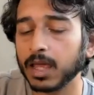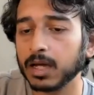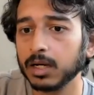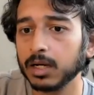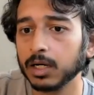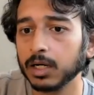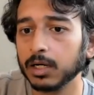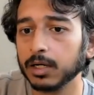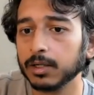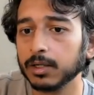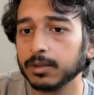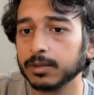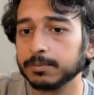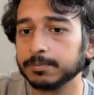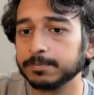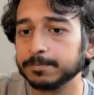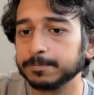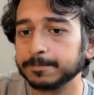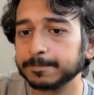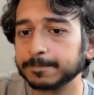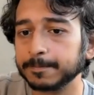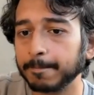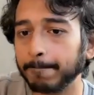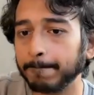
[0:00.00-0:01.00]

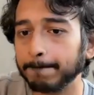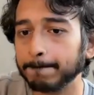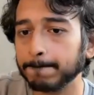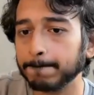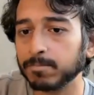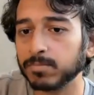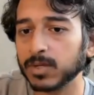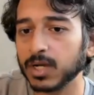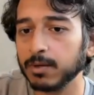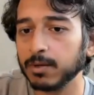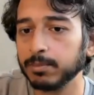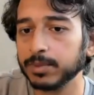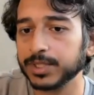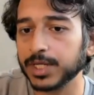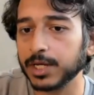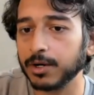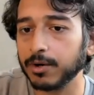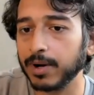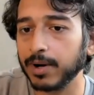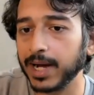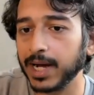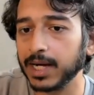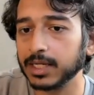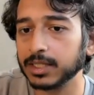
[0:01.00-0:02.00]

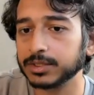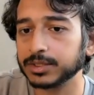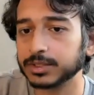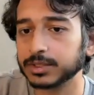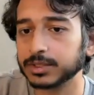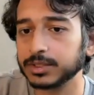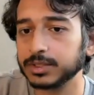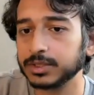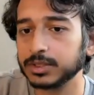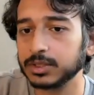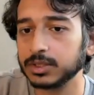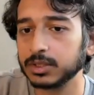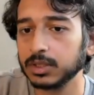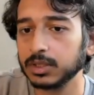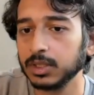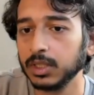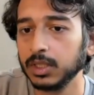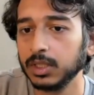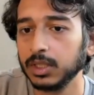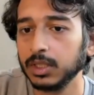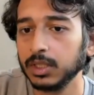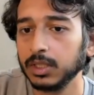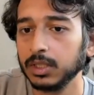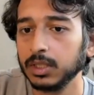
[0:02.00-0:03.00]
Mateo asks,
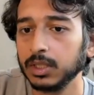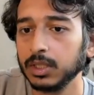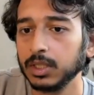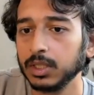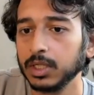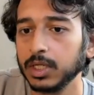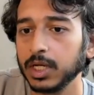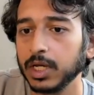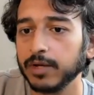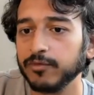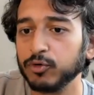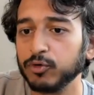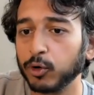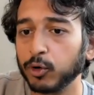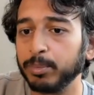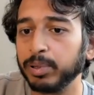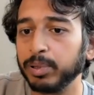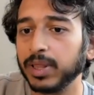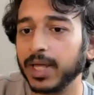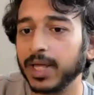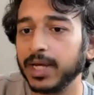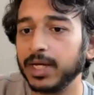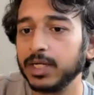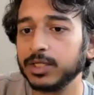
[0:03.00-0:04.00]
if you're
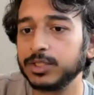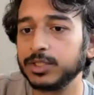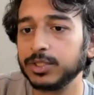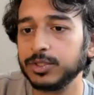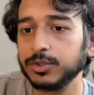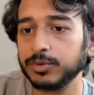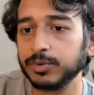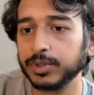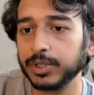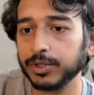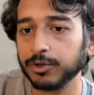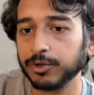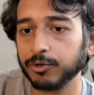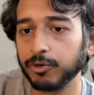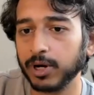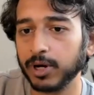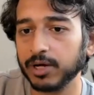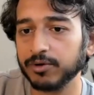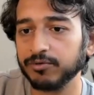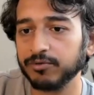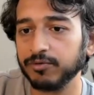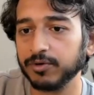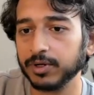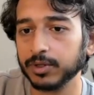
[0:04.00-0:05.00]
planning to do another
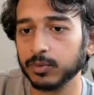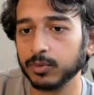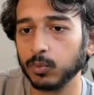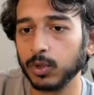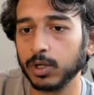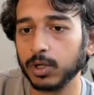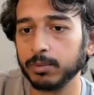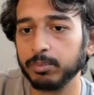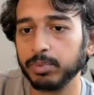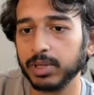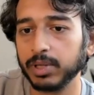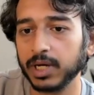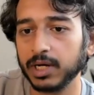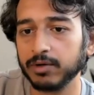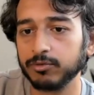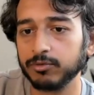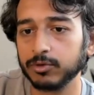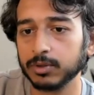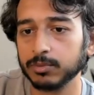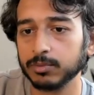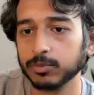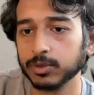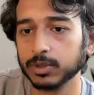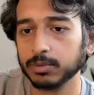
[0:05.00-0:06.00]
crowdfund, what
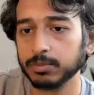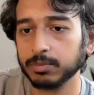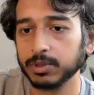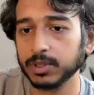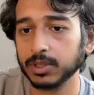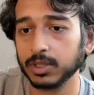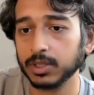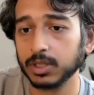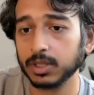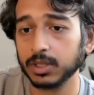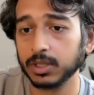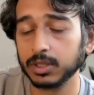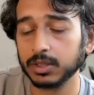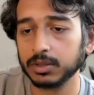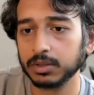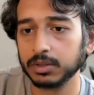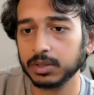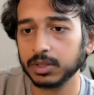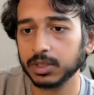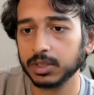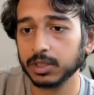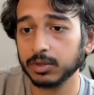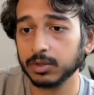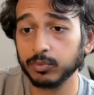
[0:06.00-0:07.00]
platform will it be on?
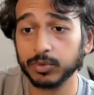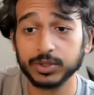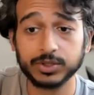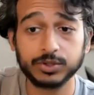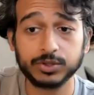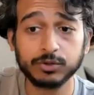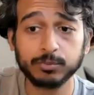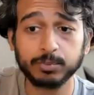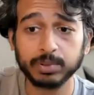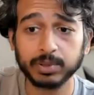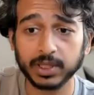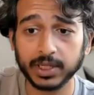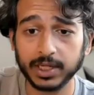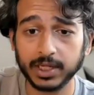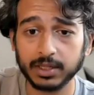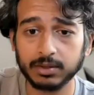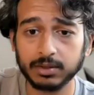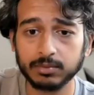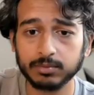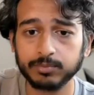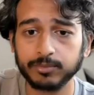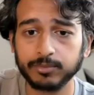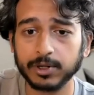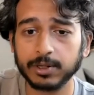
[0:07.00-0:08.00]
We do
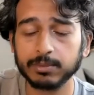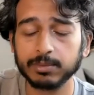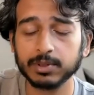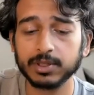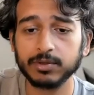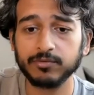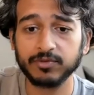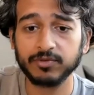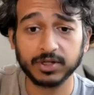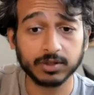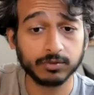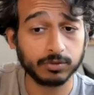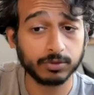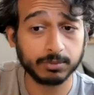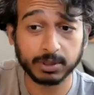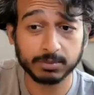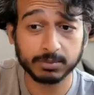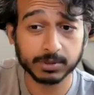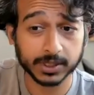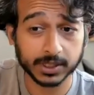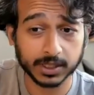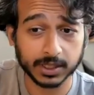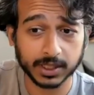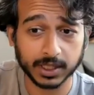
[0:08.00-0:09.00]
plan probably via
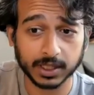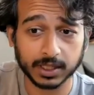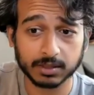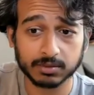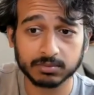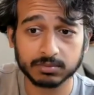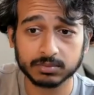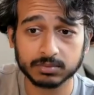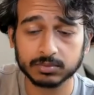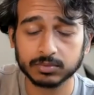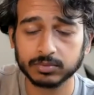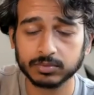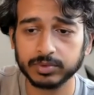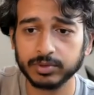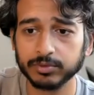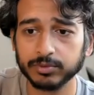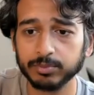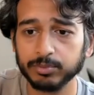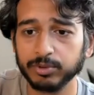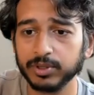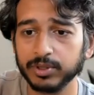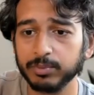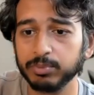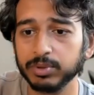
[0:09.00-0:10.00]
Republic again. We were
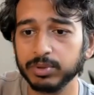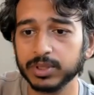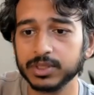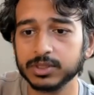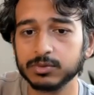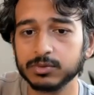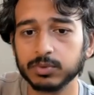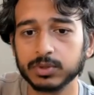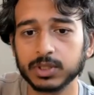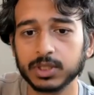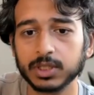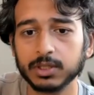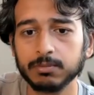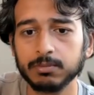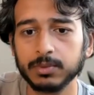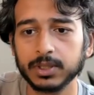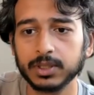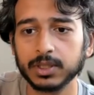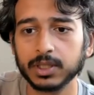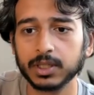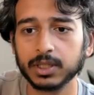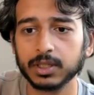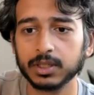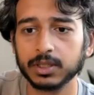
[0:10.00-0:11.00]
pretty pleased with them,
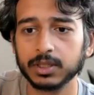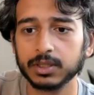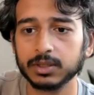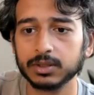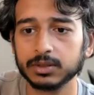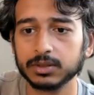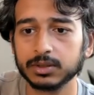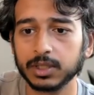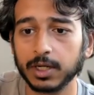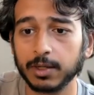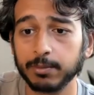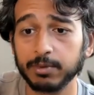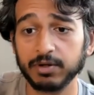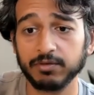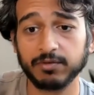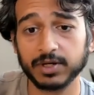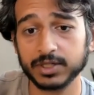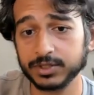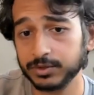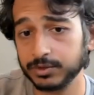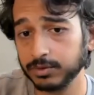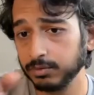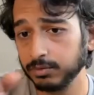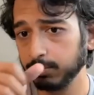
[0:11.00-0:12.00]
and I'm an
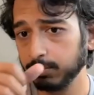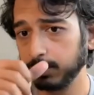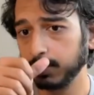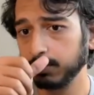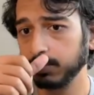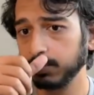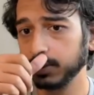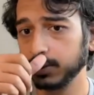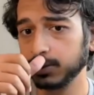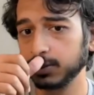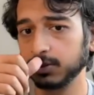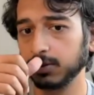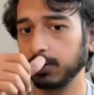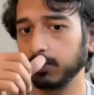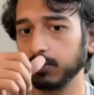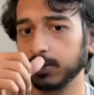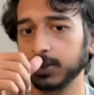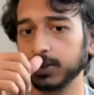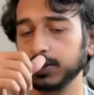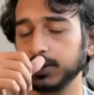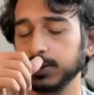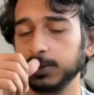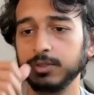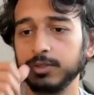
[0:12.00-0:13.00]
investor in Republic, so I will
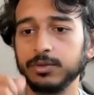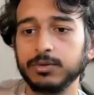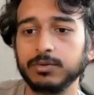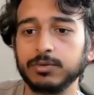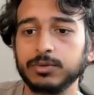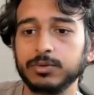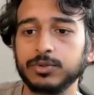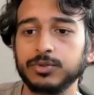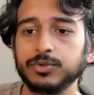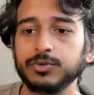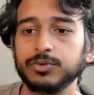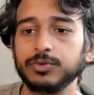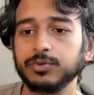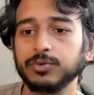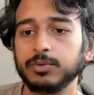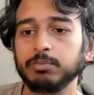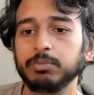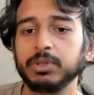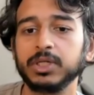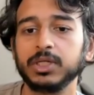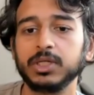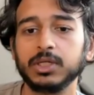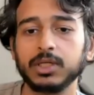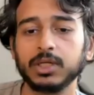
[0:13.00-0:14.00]
continue to
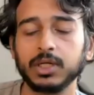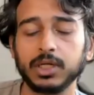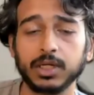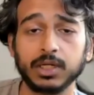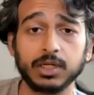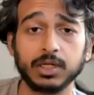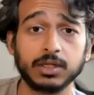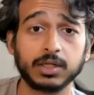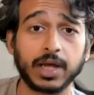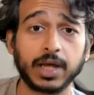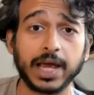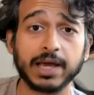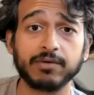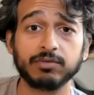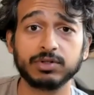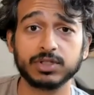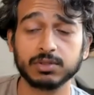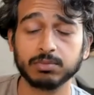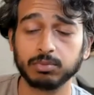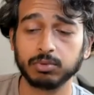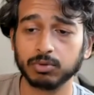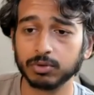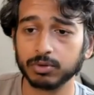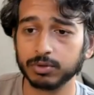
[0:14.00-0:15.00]
be a avid
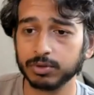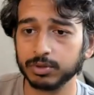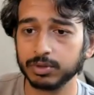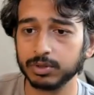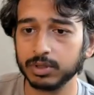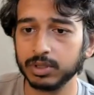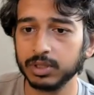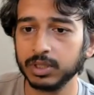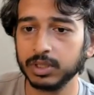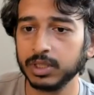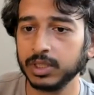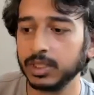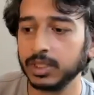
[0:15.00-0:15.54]
supporter